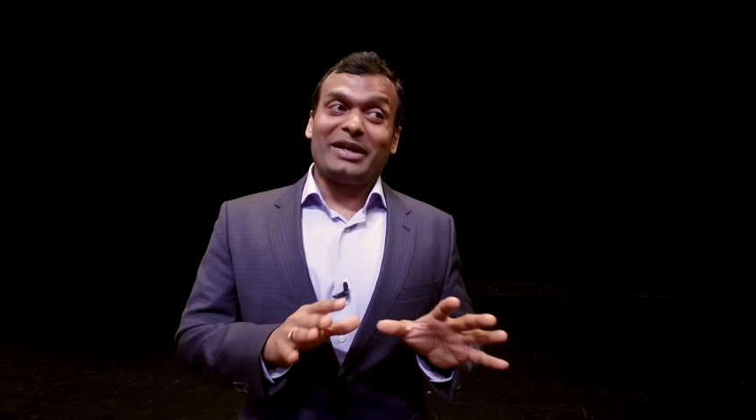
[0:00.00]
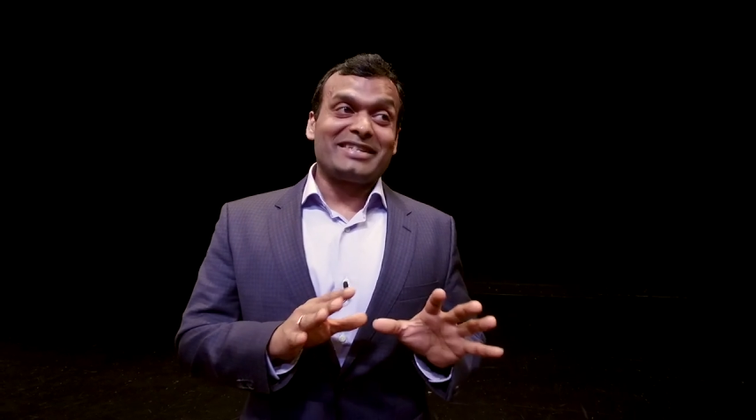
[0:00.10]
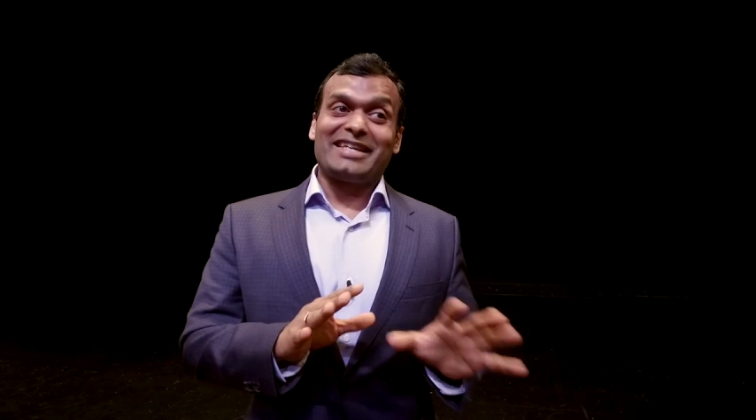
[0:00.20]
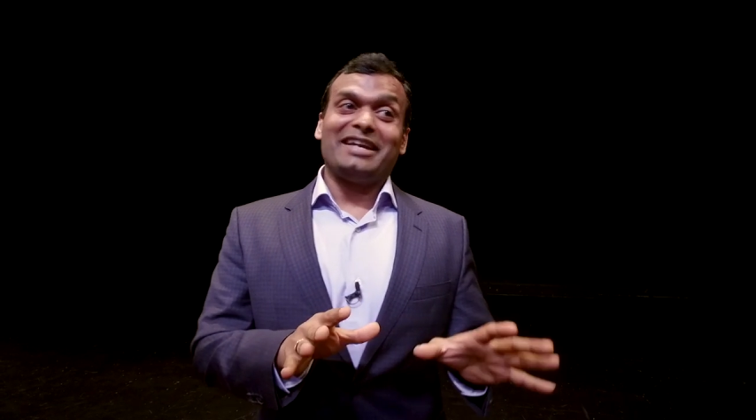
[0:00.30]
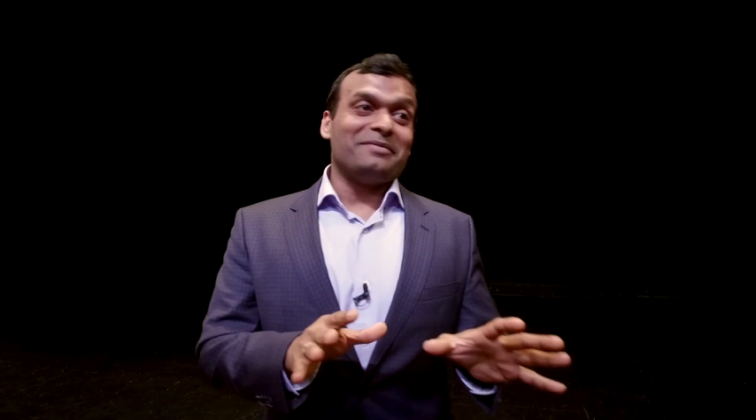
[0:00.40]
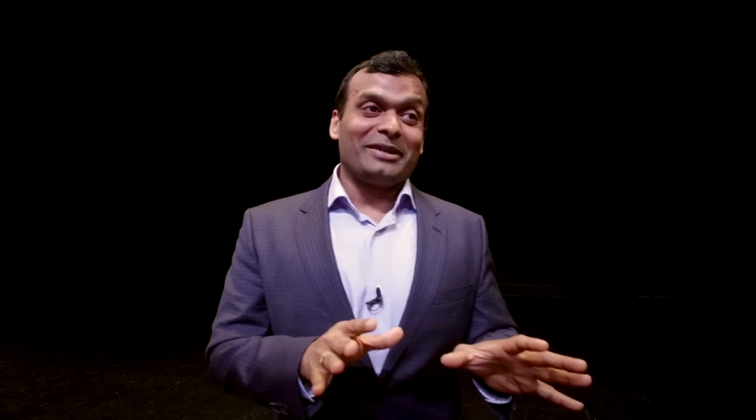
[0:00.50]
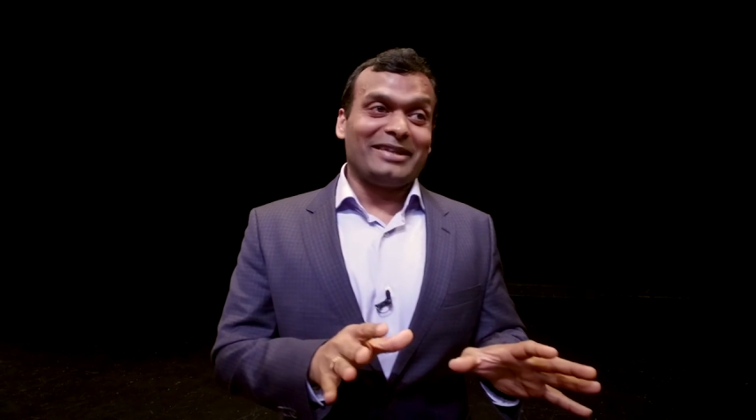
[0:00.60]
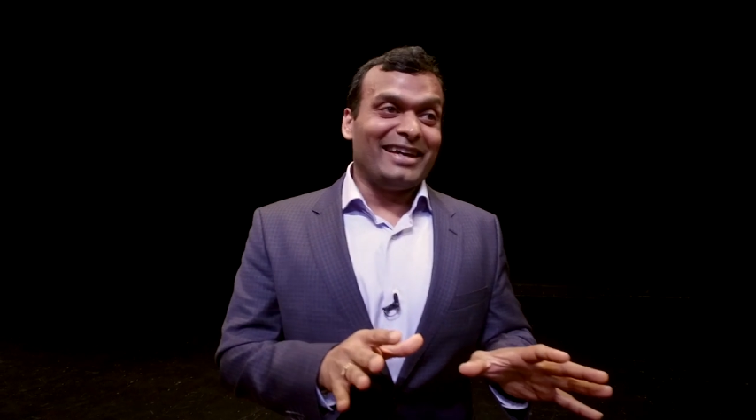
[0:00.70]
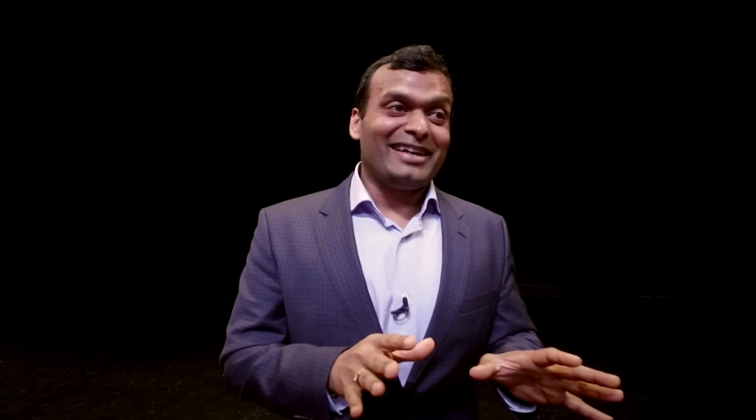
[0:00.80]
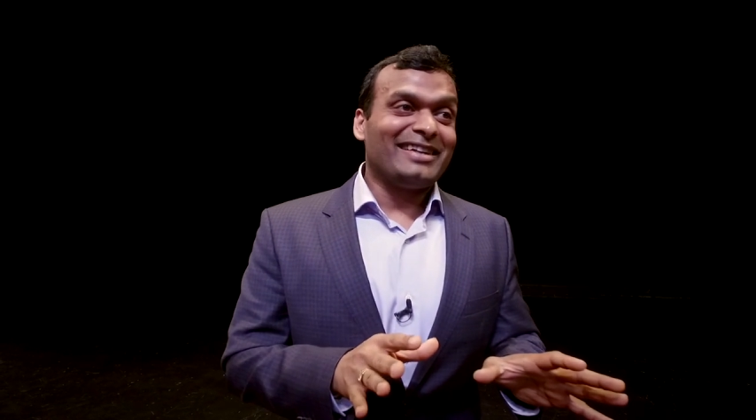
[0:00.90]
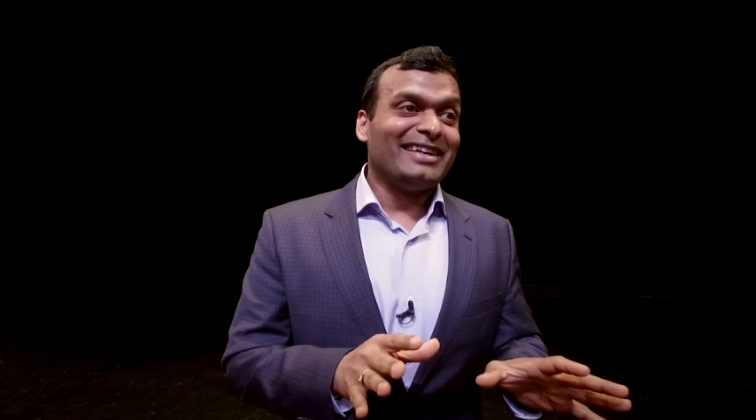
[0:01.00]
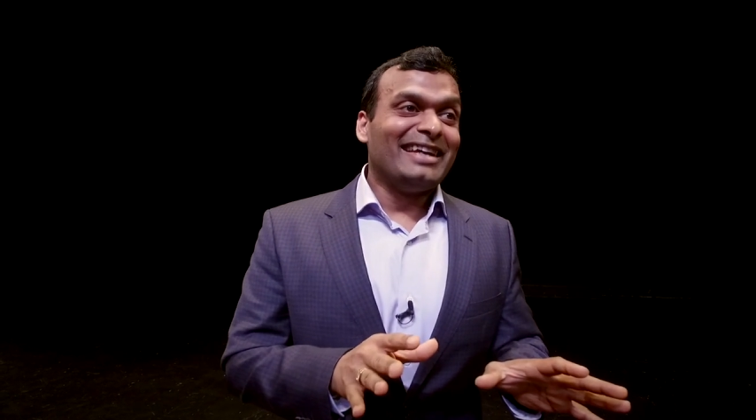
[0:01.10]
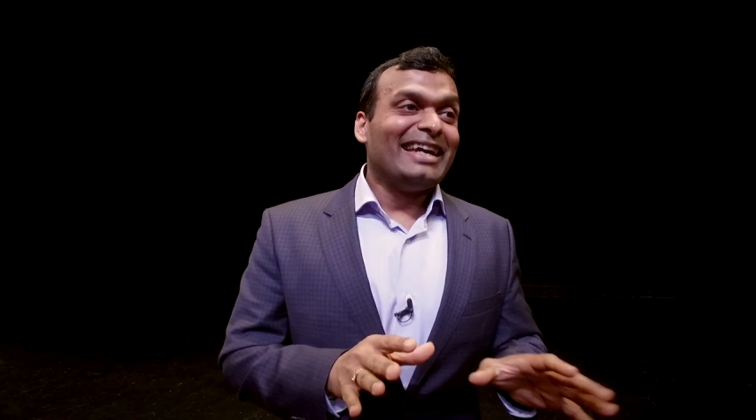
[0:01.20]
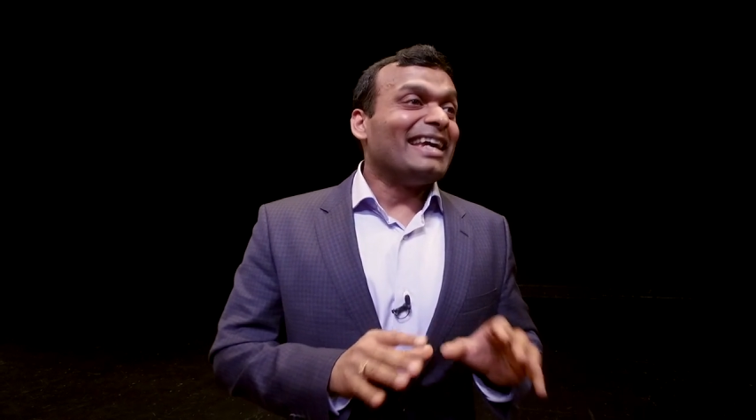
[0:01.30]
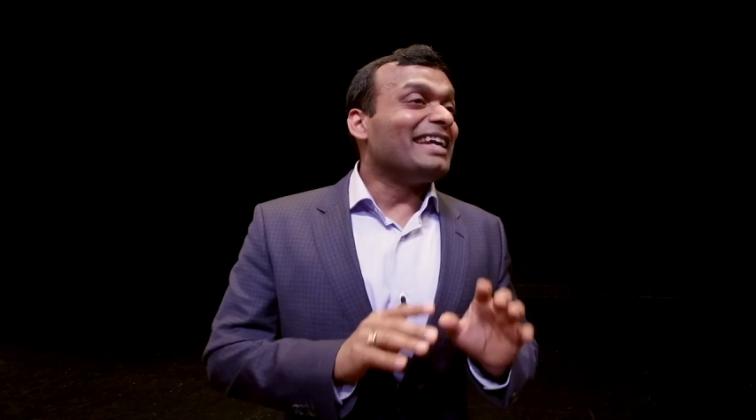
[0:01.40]
too excited about that.
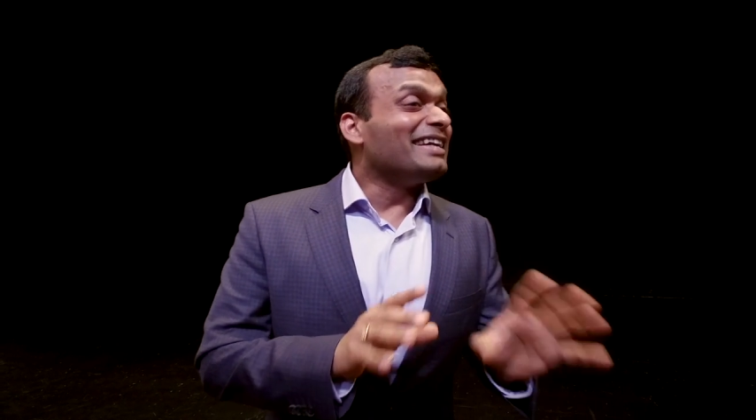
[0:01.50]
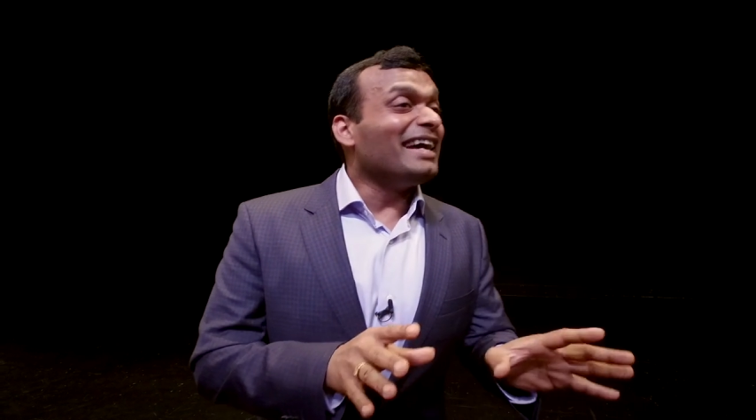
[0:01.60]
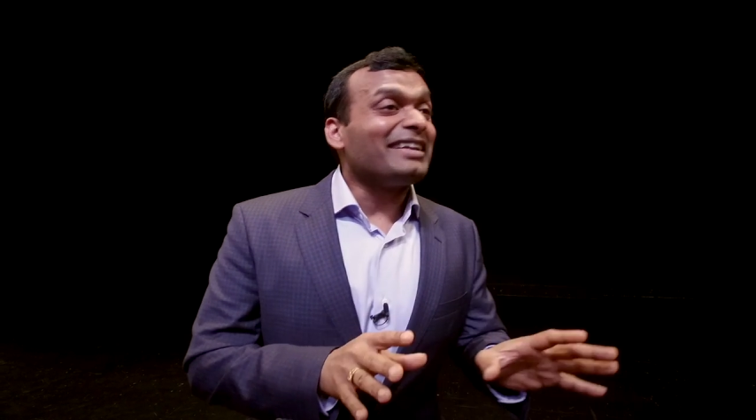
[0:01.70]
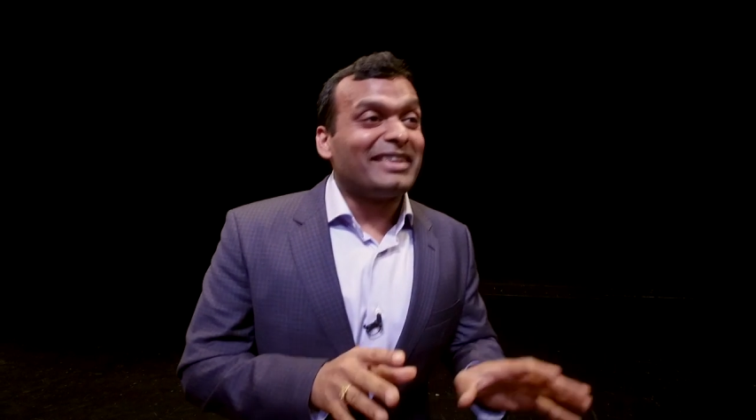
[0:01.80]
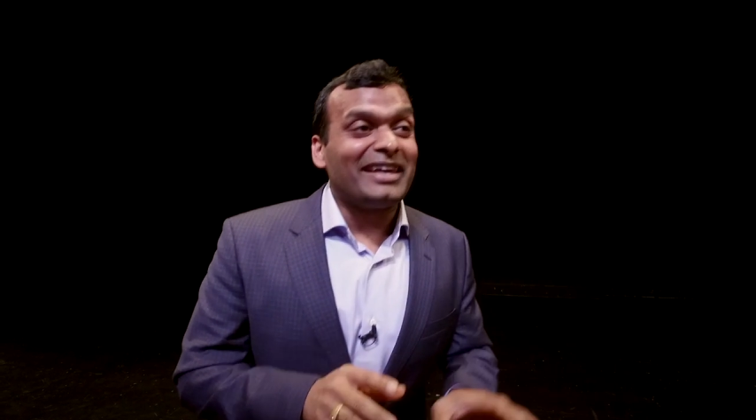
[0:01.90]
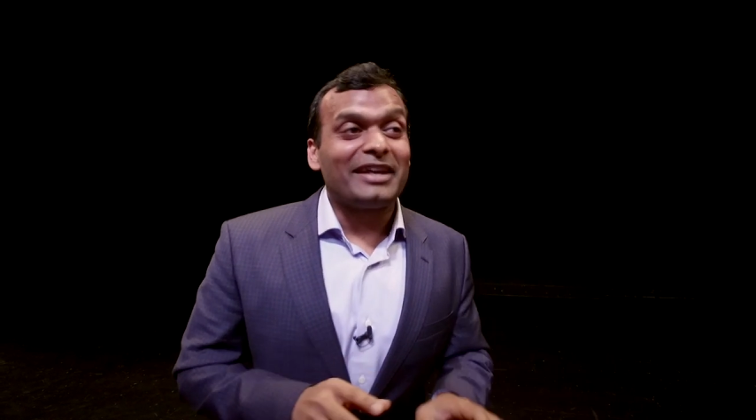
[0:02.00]
He did not